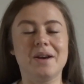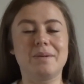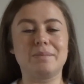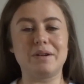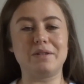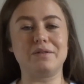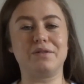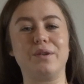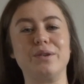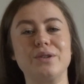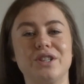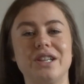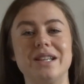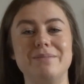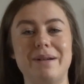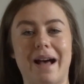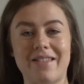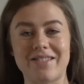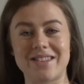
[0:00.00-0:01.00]
but unfortunately
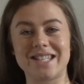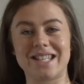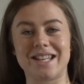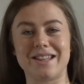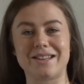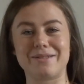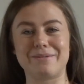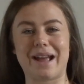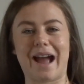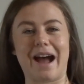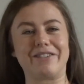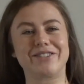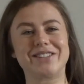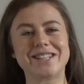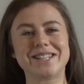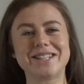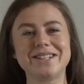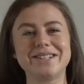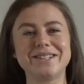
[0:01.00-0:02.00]
maths is something we have
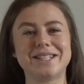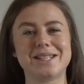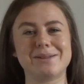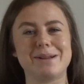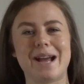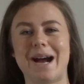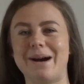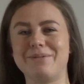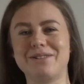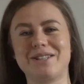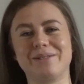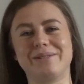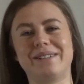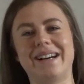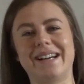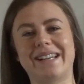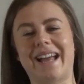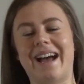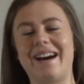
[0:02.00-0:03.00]
to do to be able to
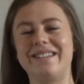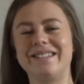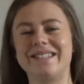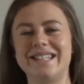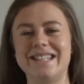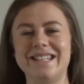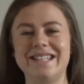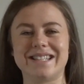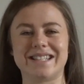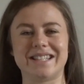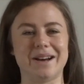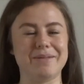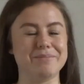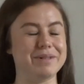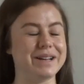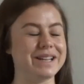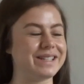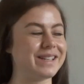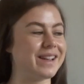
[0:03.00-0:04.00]
work out these
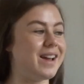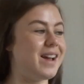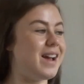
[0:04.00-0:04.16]
numbers.